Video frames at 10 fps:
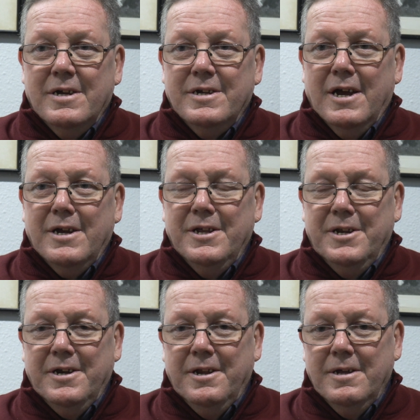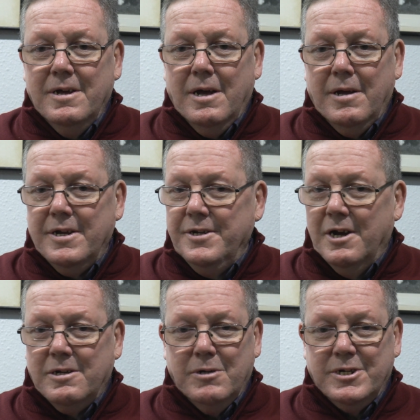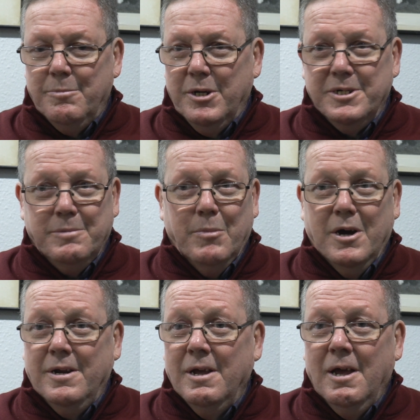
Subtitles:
Yeah, they did. Dunk was an amazing man.